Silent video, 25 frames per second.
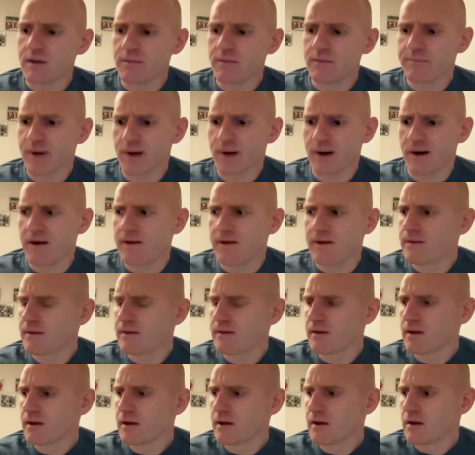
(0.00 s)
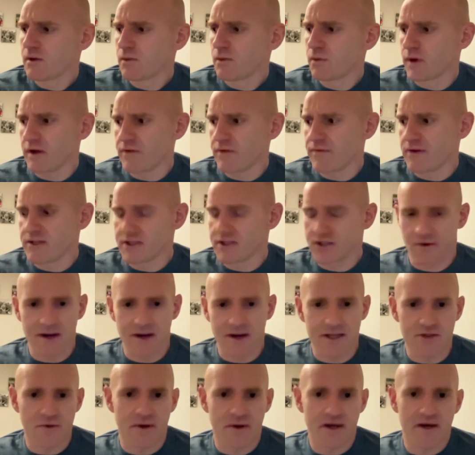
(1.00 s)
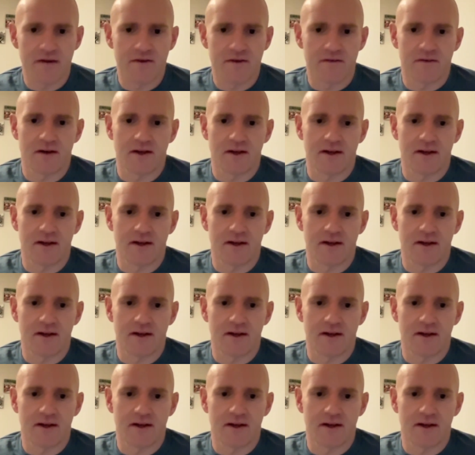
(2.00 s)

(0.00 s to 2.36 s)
Perth when I first graduated.